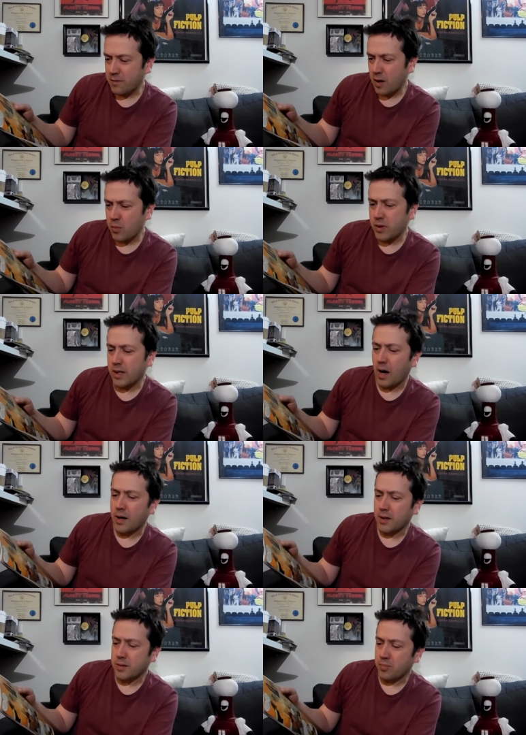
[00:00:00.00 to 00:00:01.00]
forgot where they
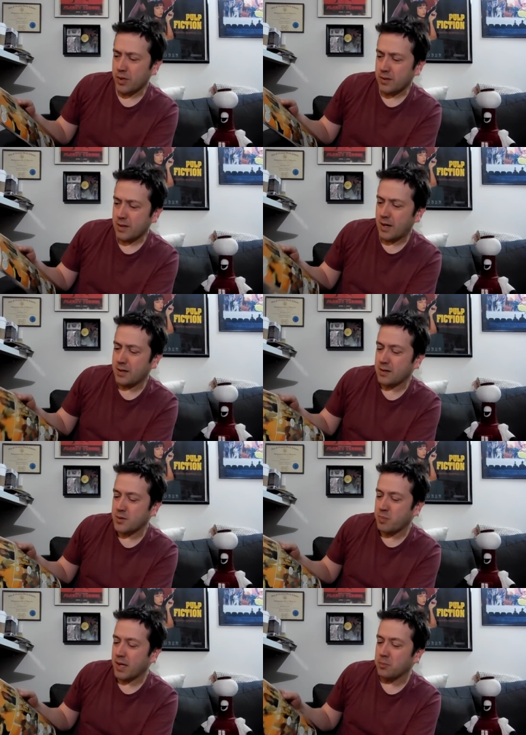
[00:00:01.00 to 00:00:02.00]
got it, but
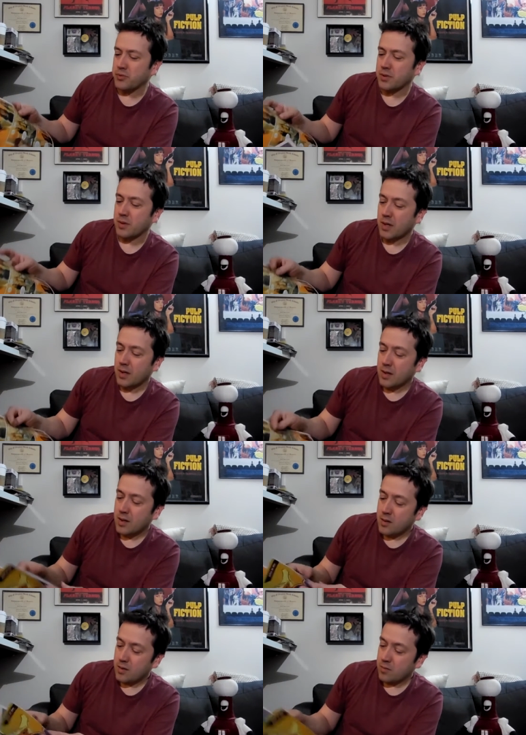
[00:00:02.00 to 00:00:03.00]
it's been able to
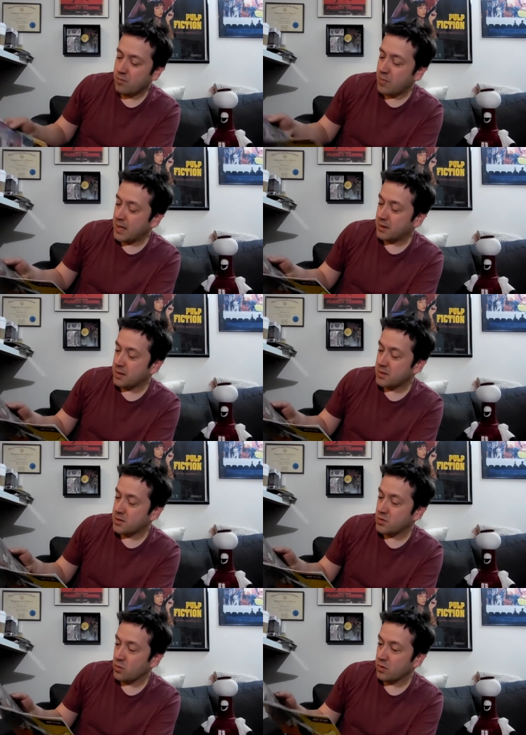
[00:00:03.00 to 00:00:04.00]
make
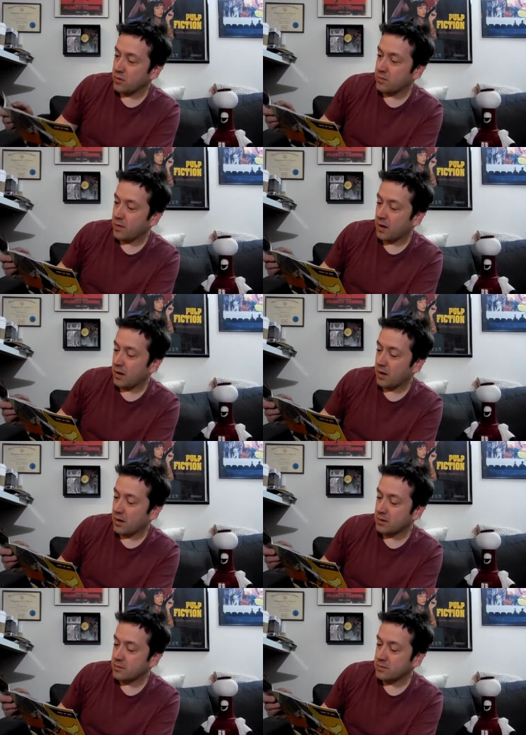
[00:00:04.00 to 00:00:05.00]
these sort
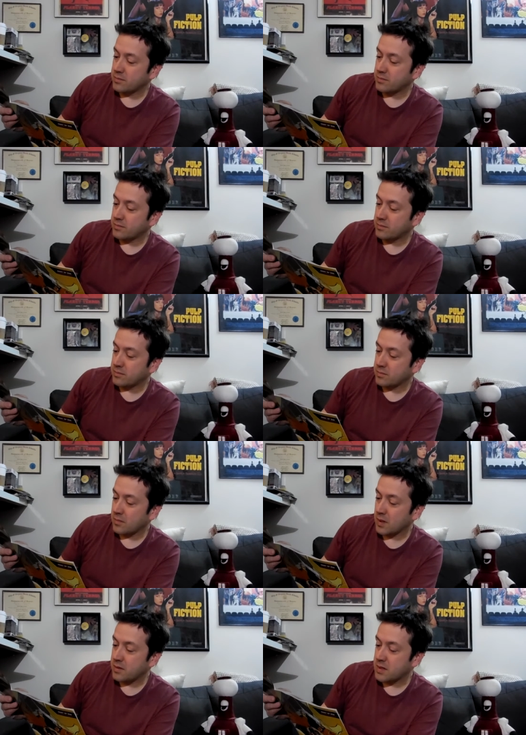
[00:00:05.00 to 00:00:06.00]
of,
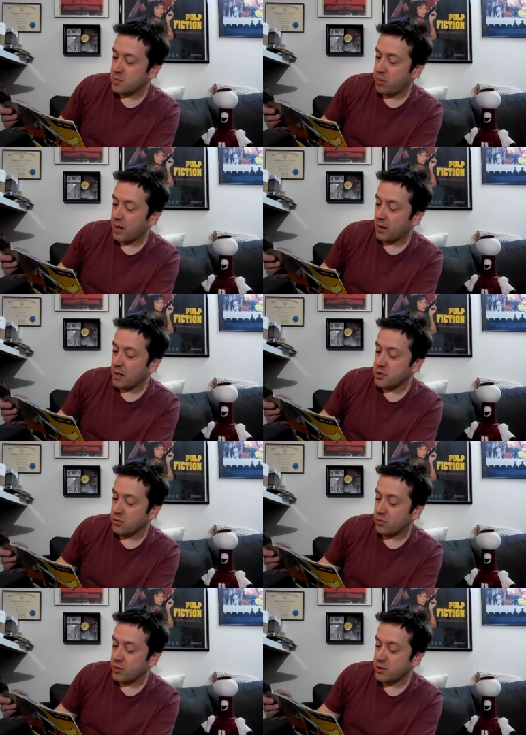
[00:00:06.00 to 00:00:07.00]
these
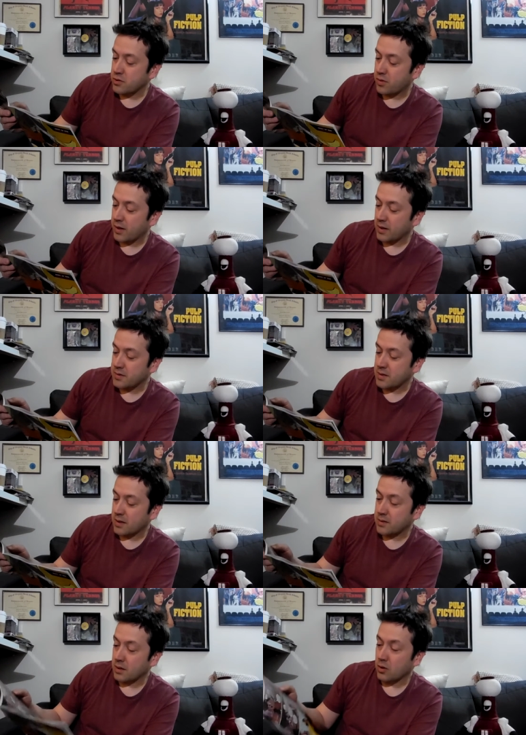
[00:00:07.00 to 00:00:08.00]
biological creature things
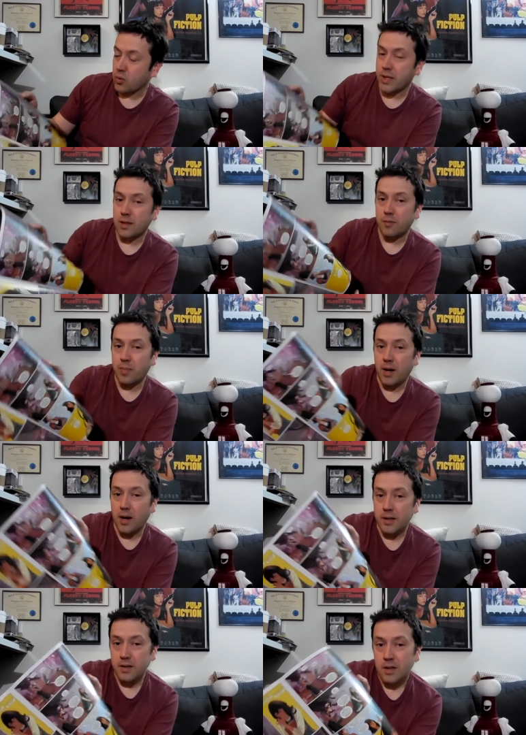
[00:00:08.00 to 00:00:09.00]
that Loki left
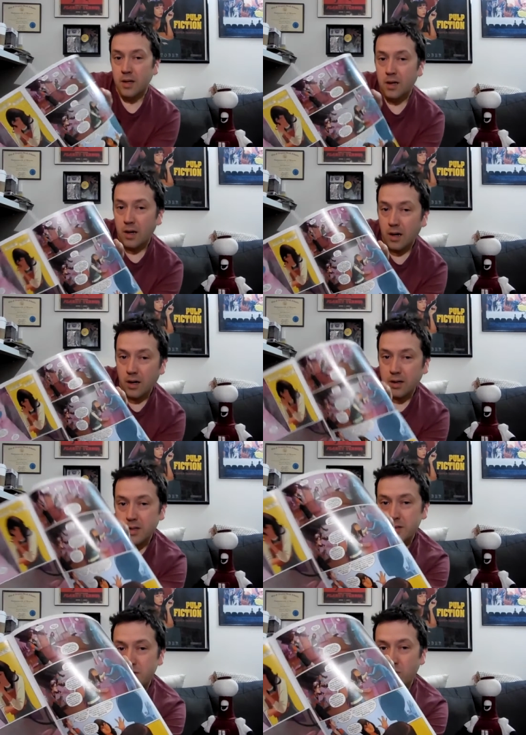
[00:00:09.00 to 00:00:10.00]
behind
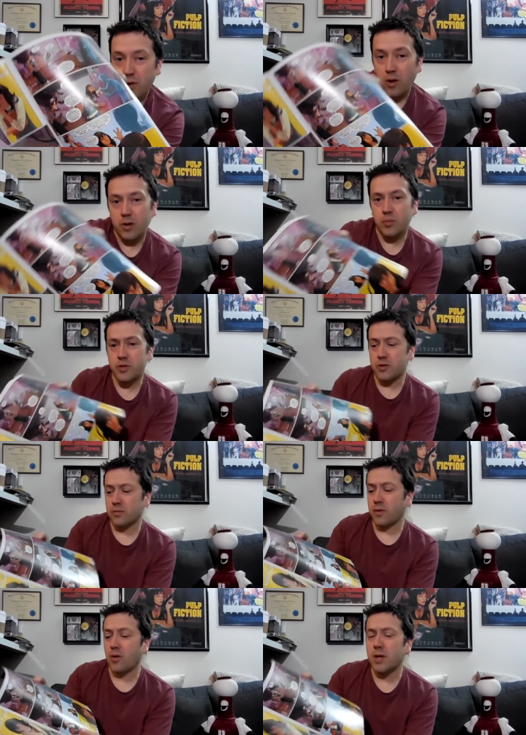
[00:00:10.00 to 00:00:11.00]
in his story arc, which
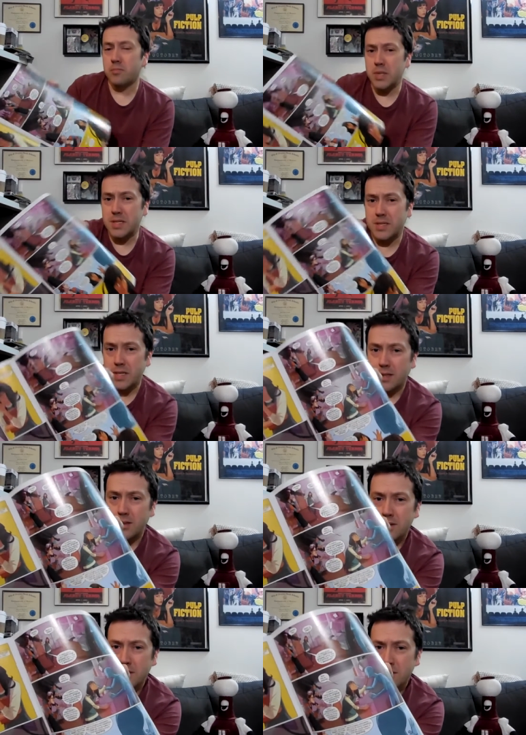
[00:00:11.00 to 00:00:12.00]
are very
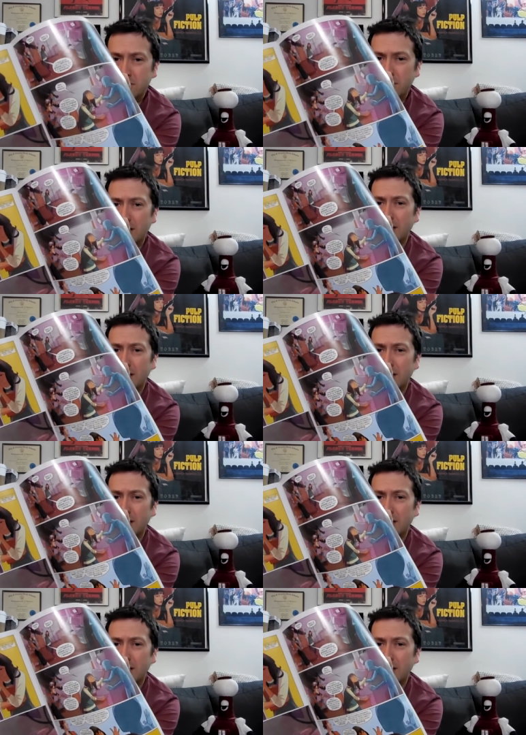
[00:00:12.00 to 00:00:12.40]
meeseeks.